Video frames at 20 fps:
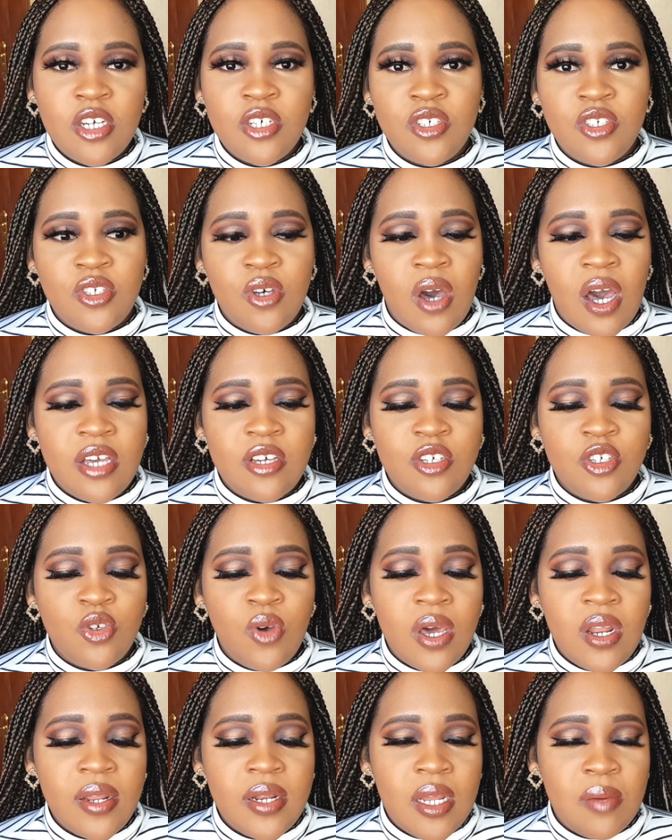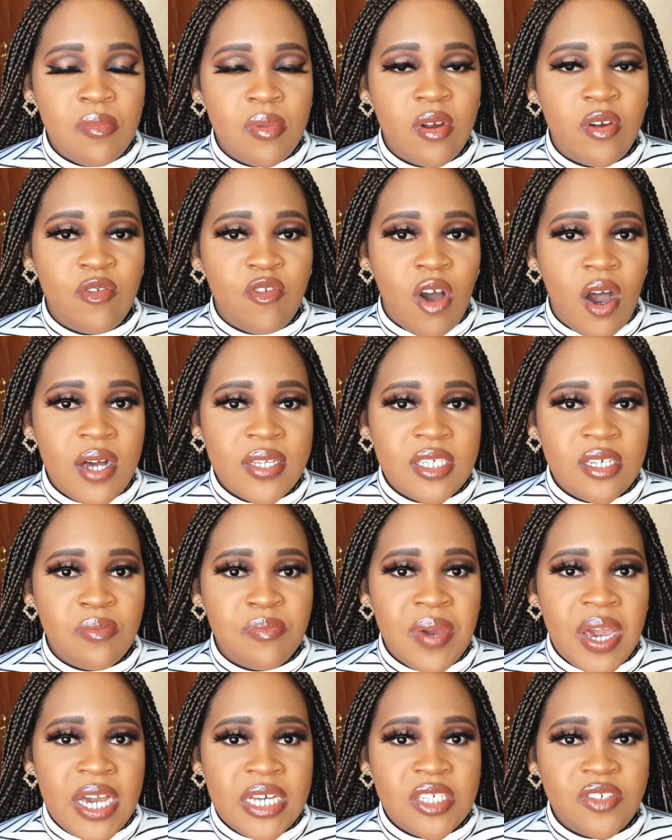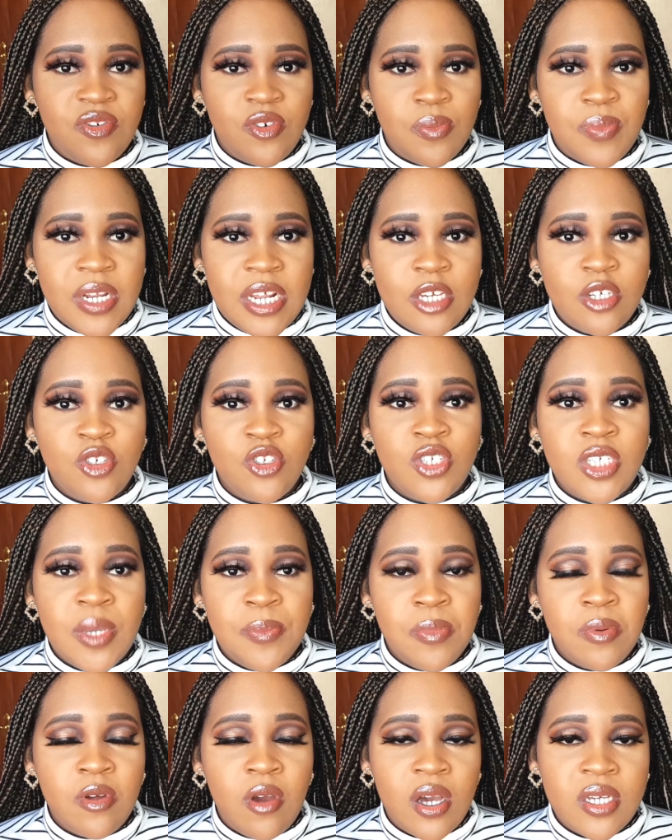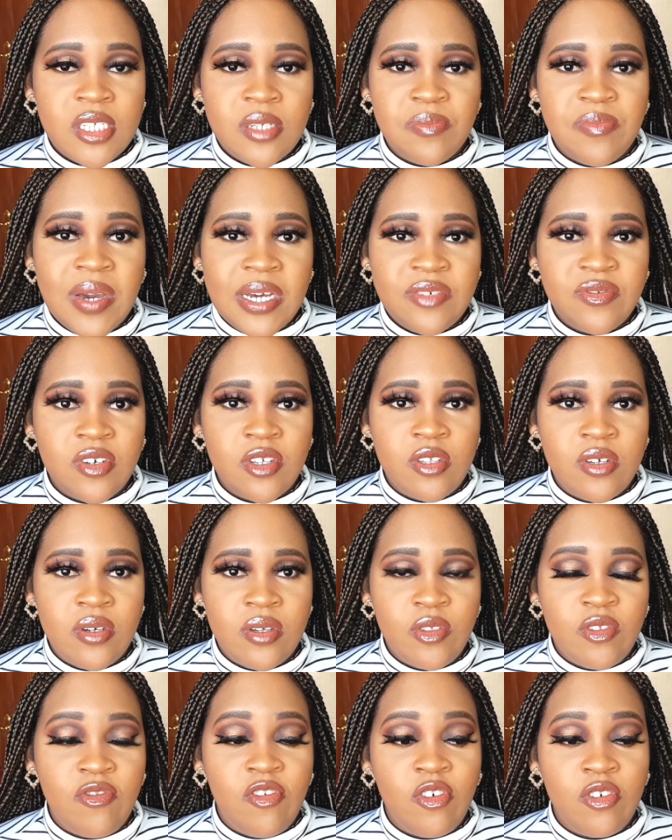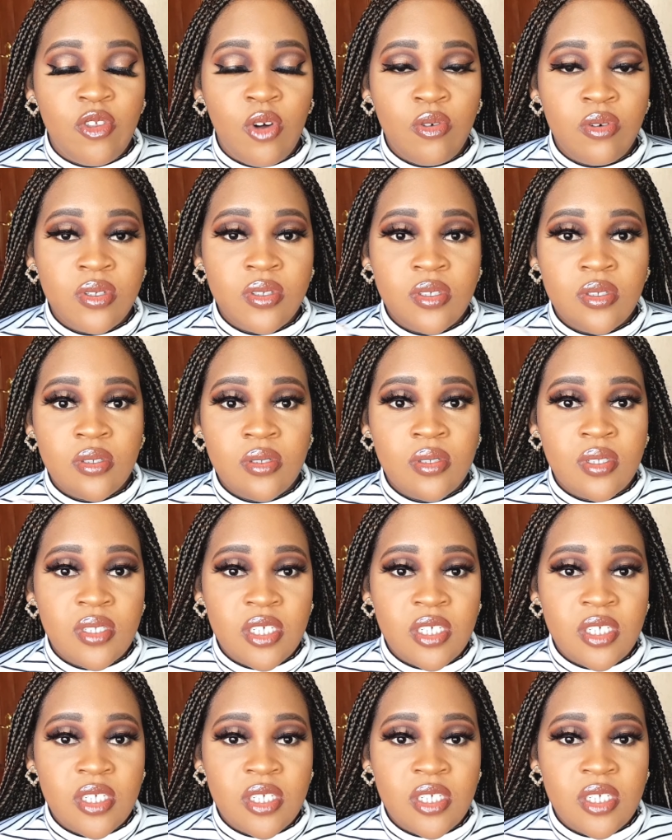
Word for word: so i use quite a number of cotton pads for but i use separate cotton pads for the for those